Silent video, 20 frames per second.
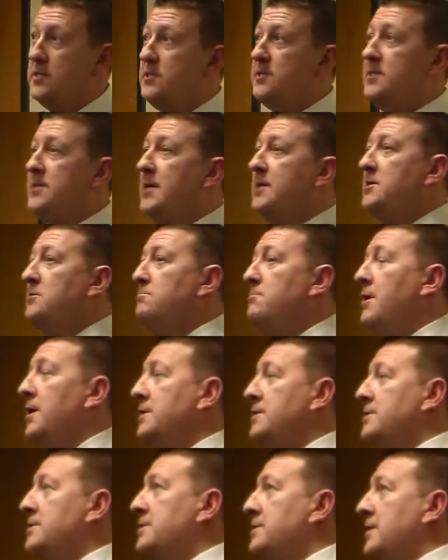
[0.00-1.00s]
6
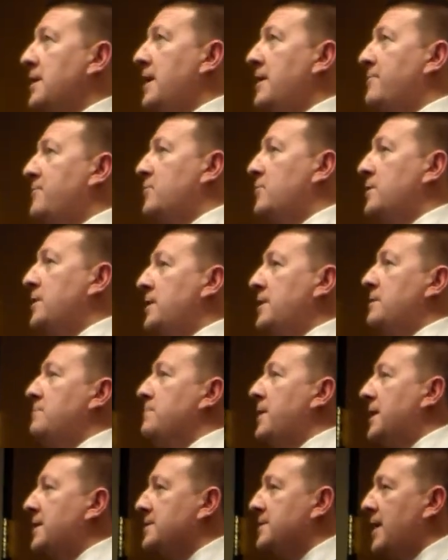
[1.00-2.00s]
months after he
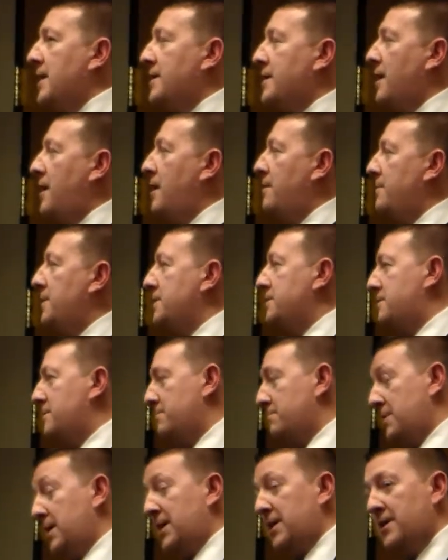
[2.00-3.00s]
makes that comment
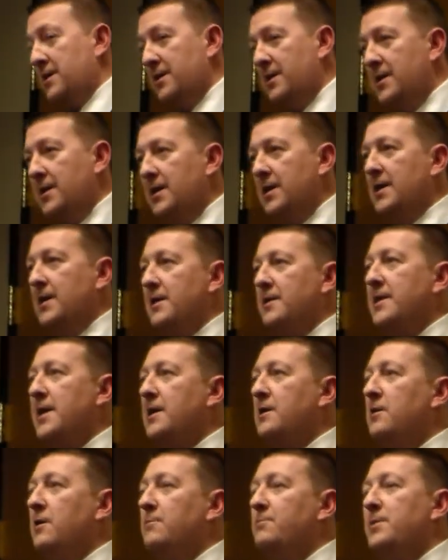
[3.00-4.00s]
to me,
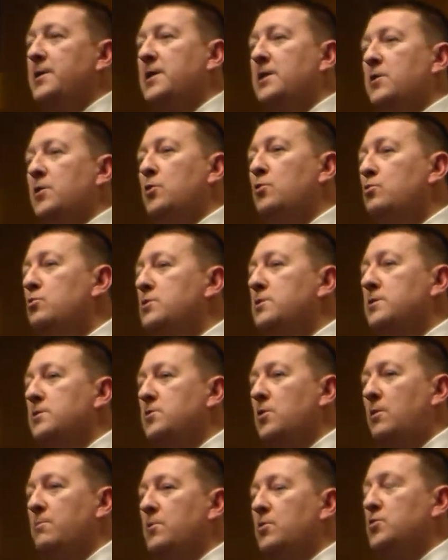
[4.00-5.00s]
that company
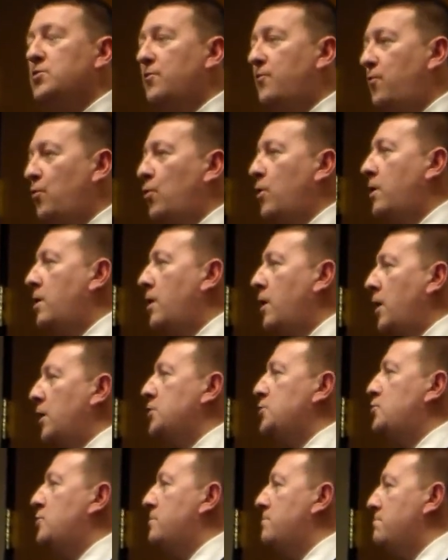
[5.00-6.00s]
loses almost
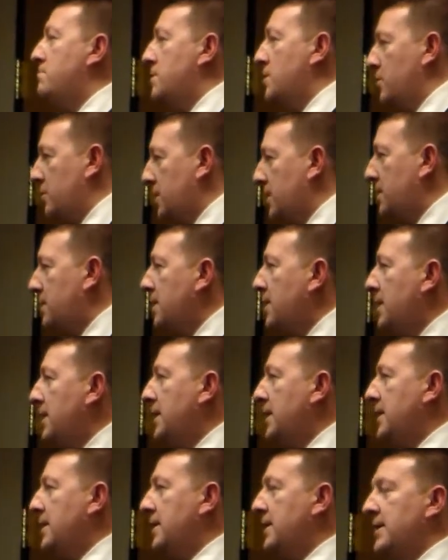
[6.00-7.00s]
$400 million,
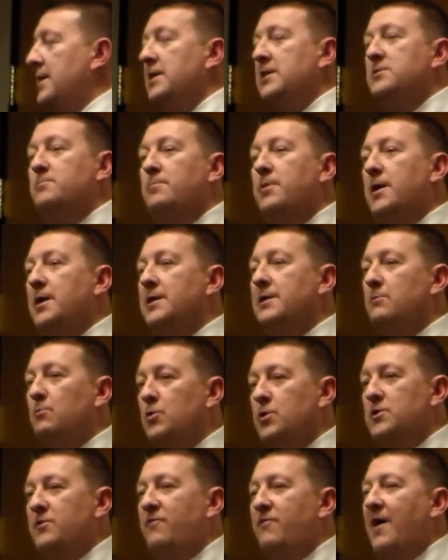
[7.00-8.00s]
and his butt
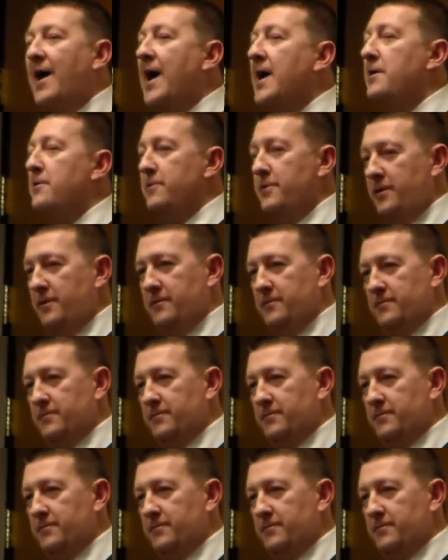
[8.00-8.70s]
was fired.